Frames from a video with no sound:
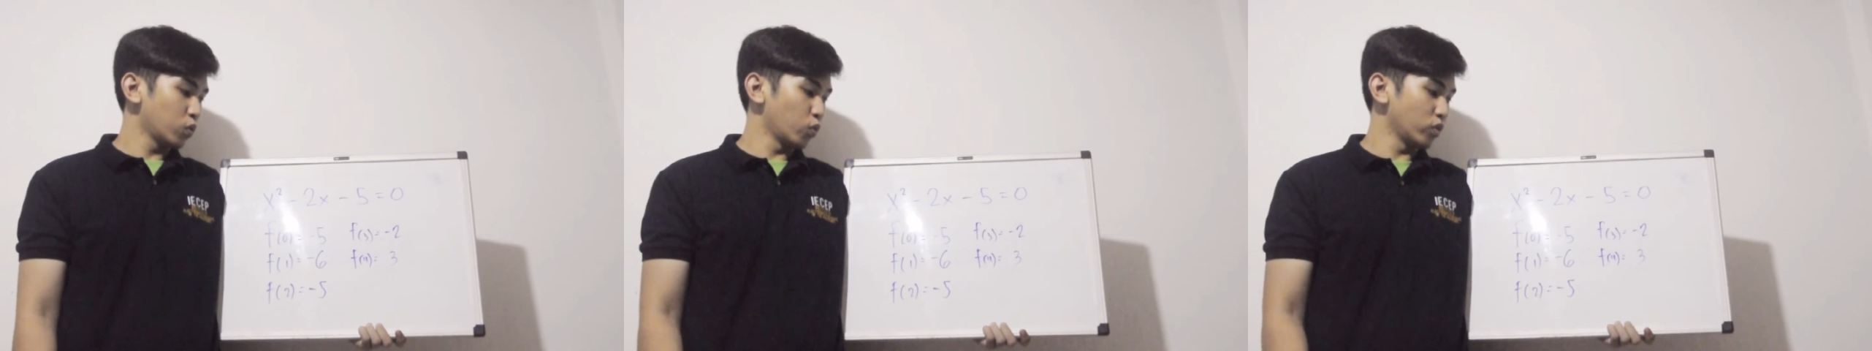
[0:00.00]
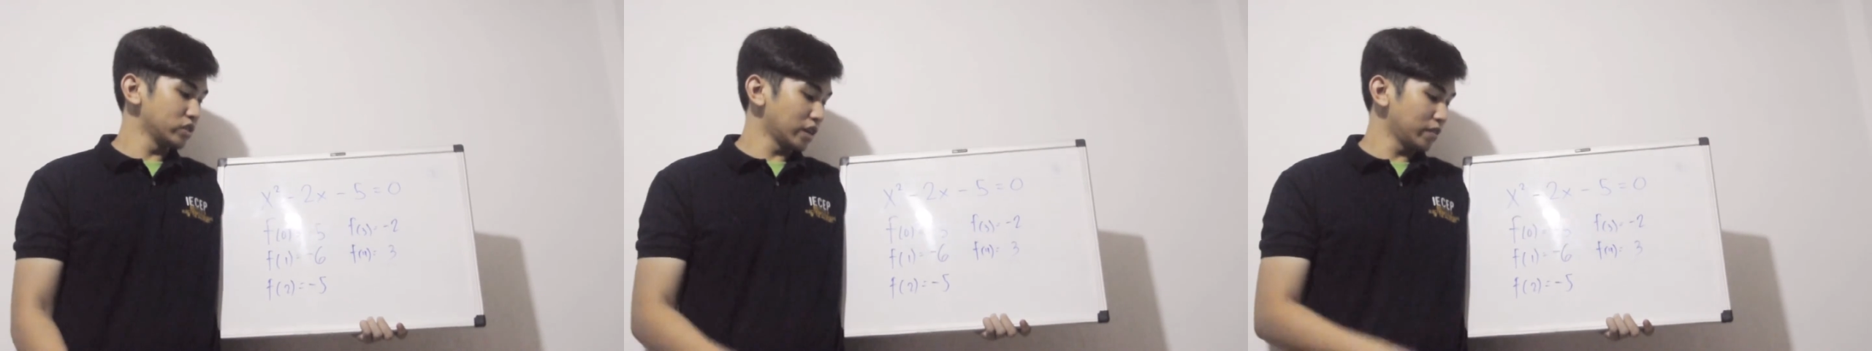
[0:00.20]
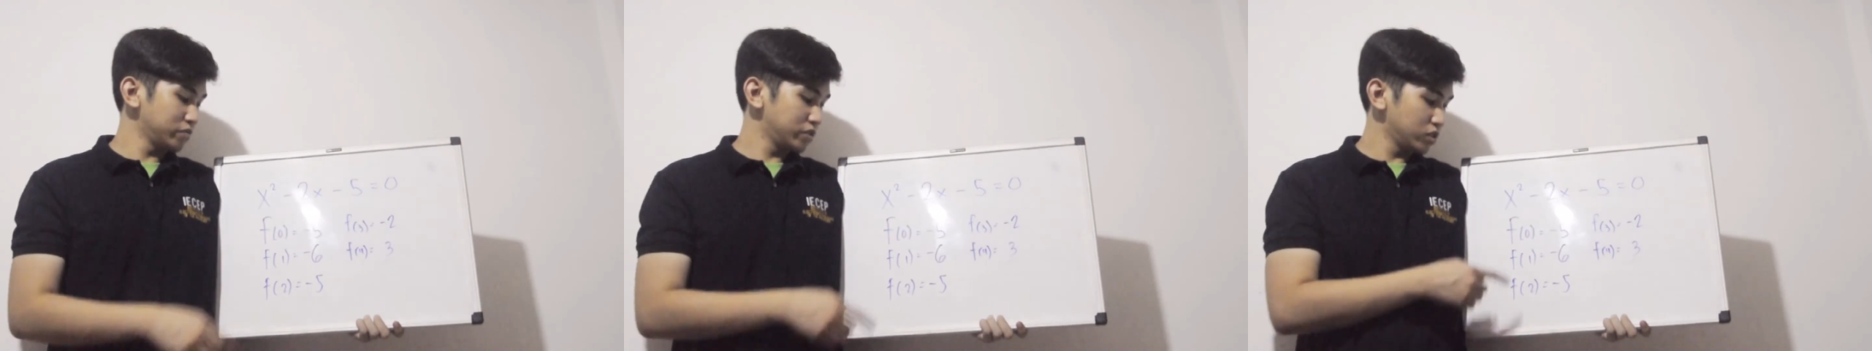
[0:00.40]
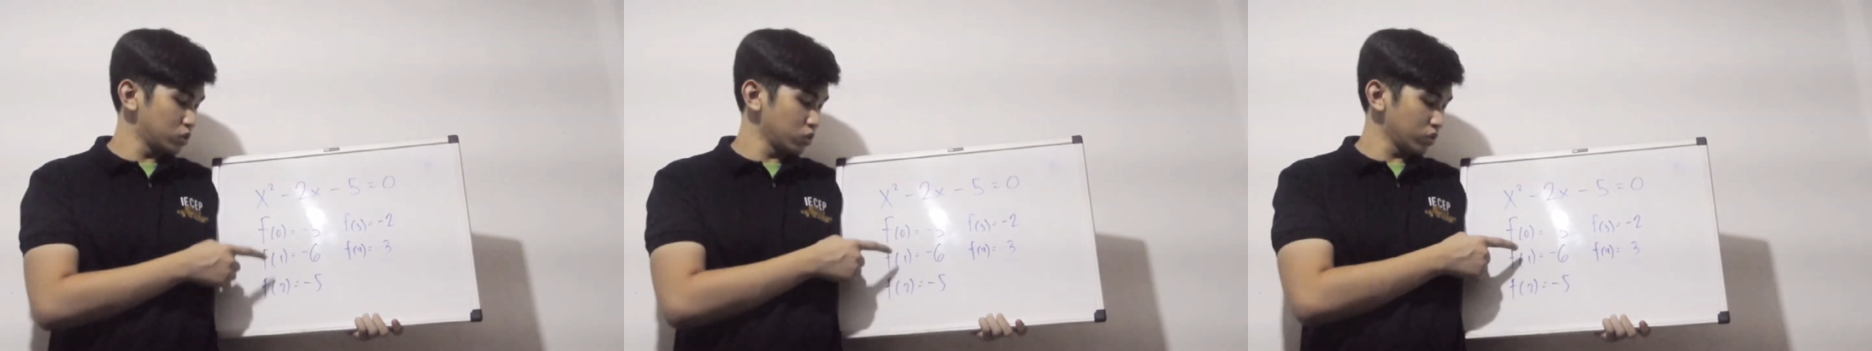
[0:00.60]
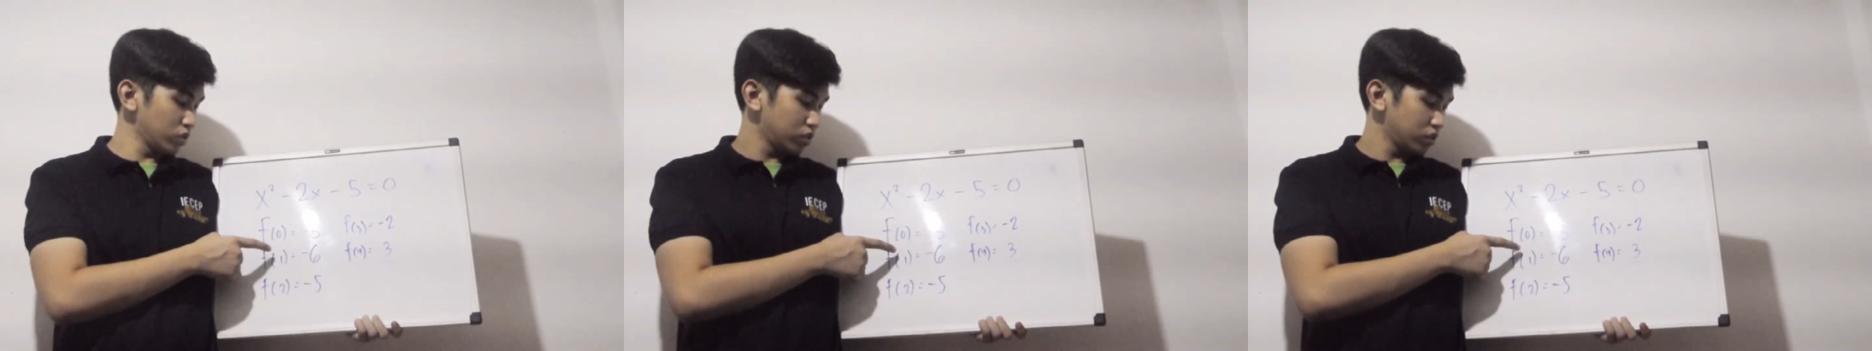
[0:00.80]
we
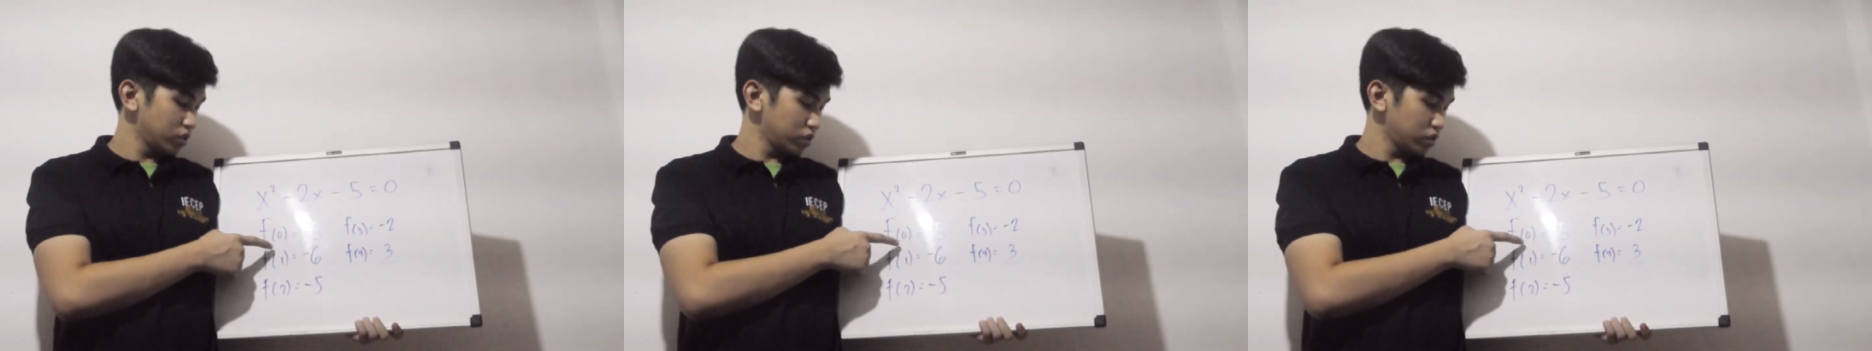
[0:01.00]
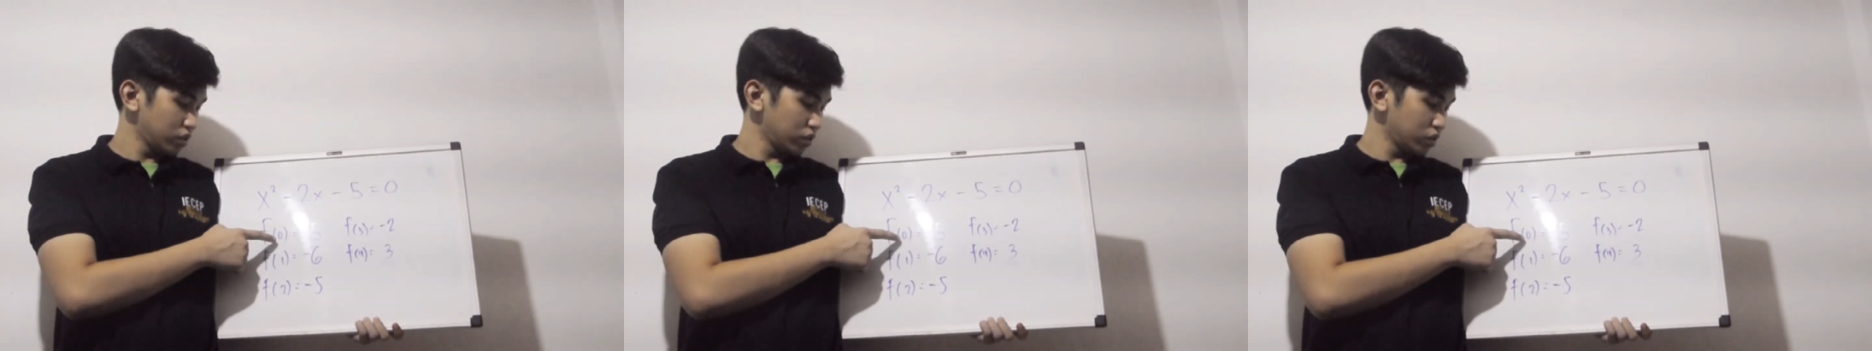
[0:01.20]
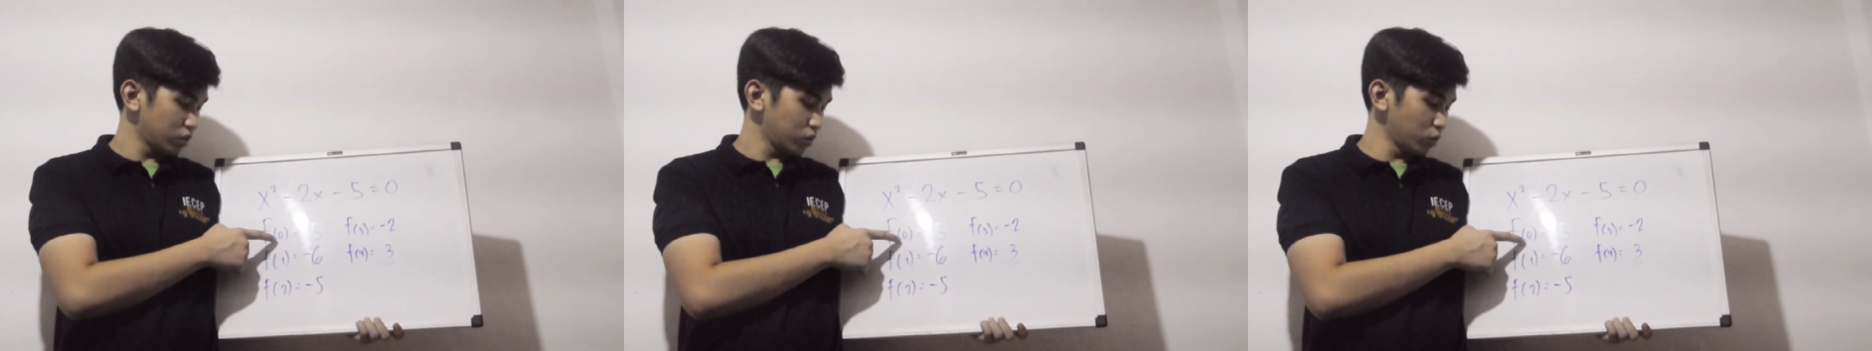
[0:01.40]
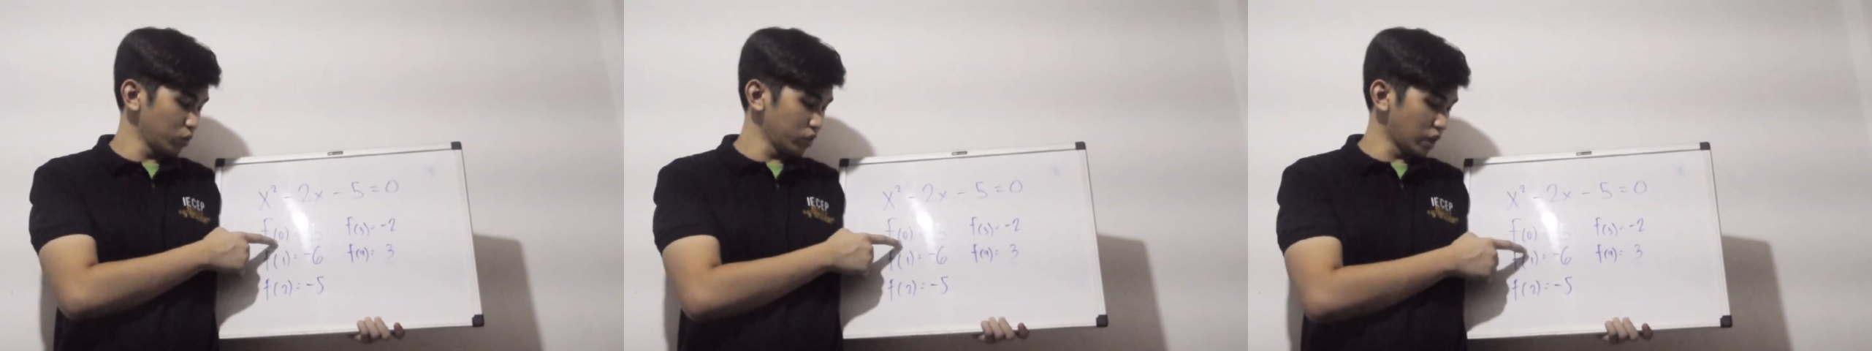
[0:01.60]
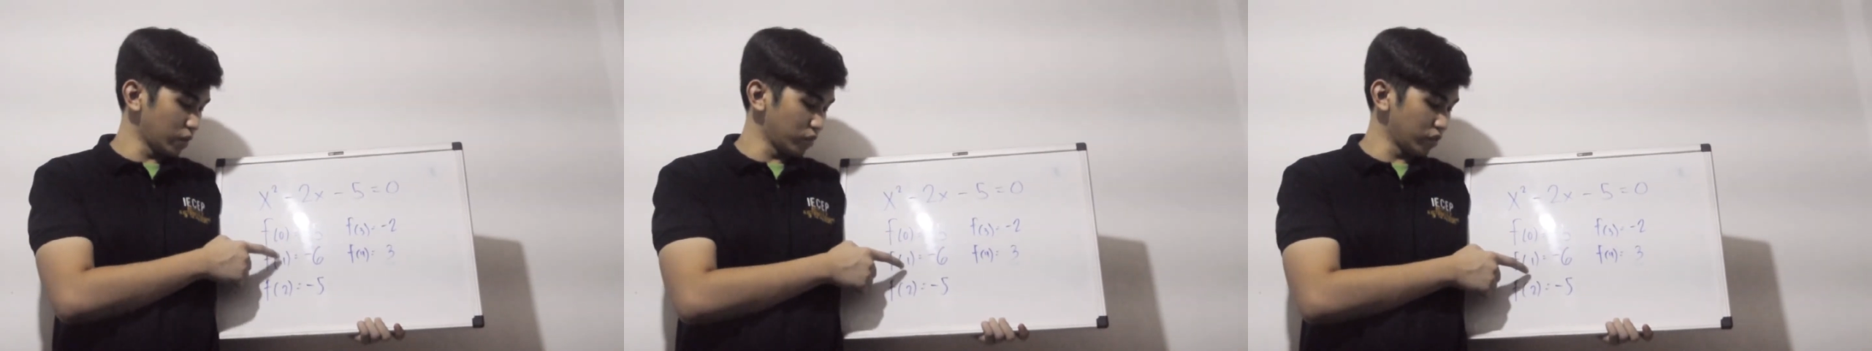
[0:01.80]
substitute
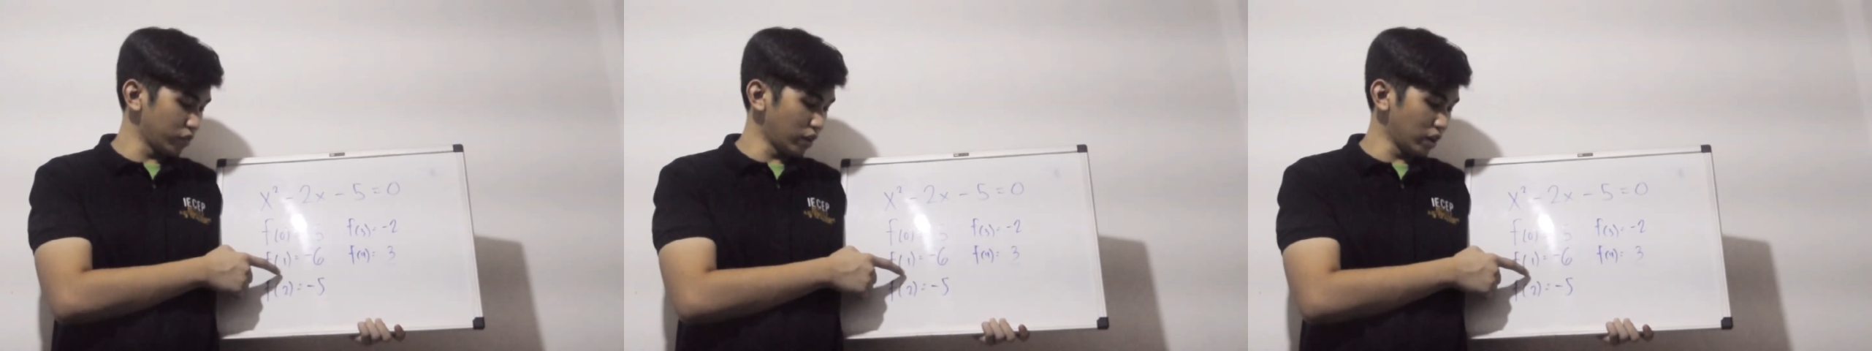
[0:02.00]
whole number